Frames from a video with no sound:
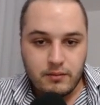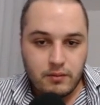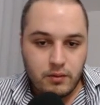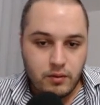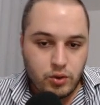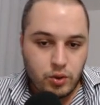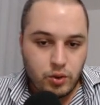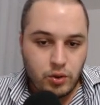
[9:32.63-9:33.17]

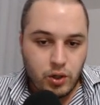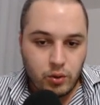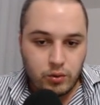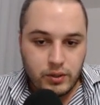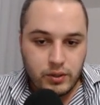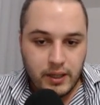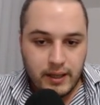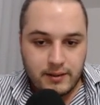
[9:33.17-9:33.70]
you
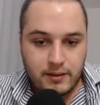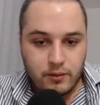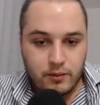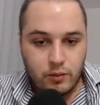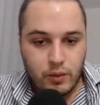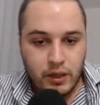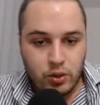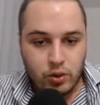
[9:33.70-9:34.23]
know that
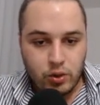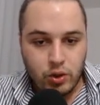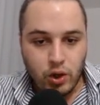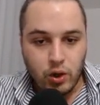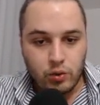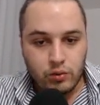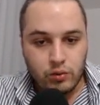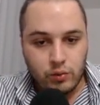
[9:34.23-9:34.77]
when you
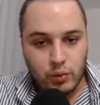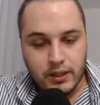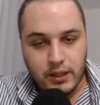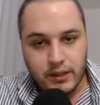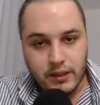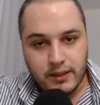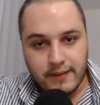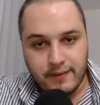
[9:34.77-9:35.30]
go with
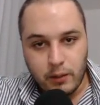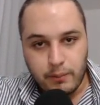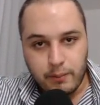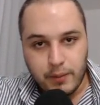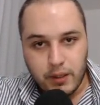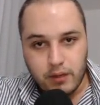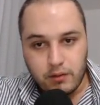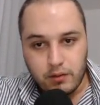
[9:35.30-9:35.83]
a
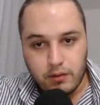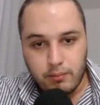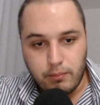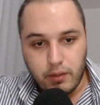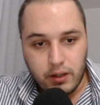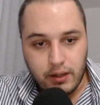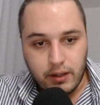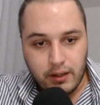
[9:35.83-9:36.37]
developer
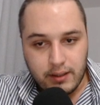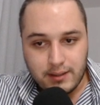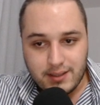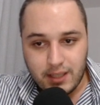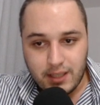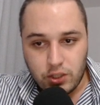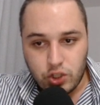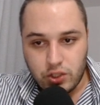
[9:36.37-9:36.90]

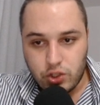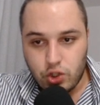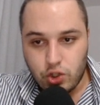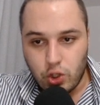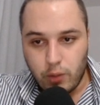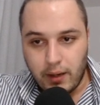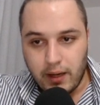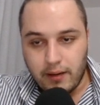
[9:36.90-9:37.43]
such as
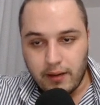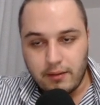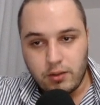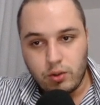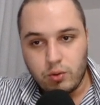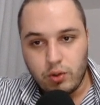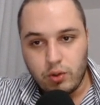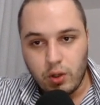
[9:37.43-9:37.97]
Sobha,
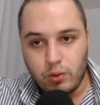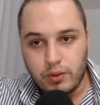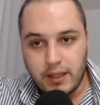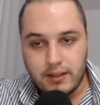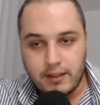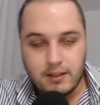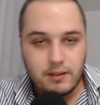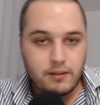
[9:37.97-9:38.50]
you know
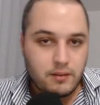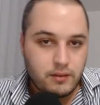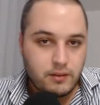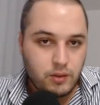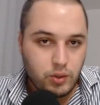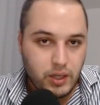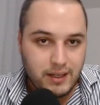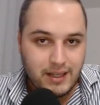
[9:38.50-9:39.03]
that
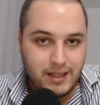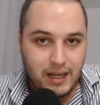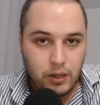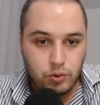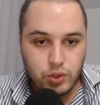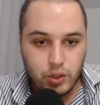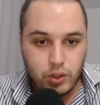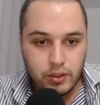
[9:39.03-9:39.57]
you can
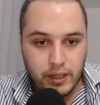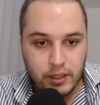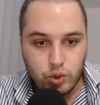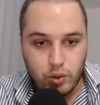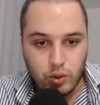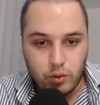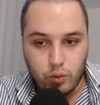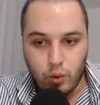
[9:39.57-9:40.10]
count on
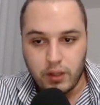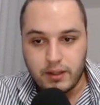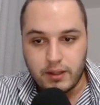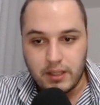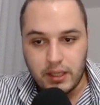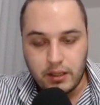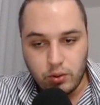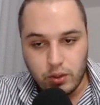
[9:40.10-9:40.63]
actual
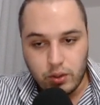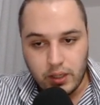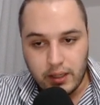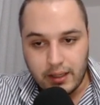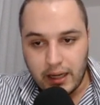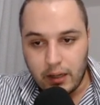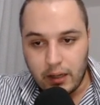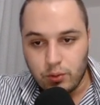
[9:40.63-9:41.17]
quality, you
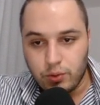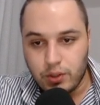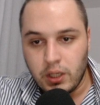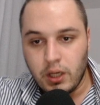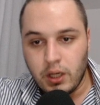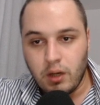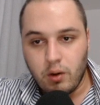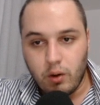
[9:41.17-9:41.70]
can count
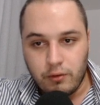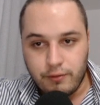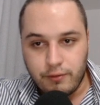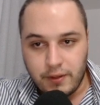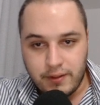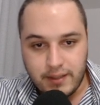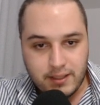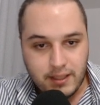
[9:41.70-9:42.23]
on
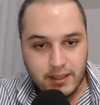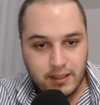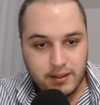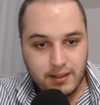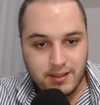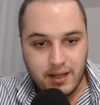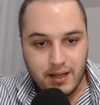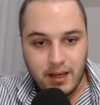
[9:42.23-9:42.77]
fantastic
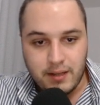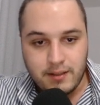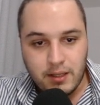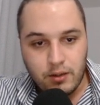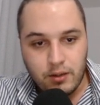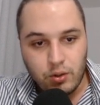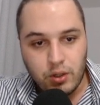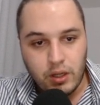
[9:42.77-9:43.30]
designs,
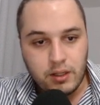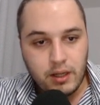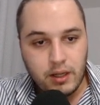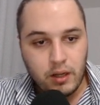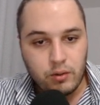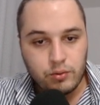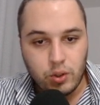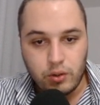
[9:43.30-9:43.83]
and you can
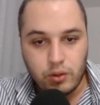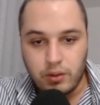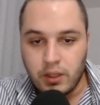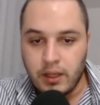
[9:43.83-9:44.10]
count on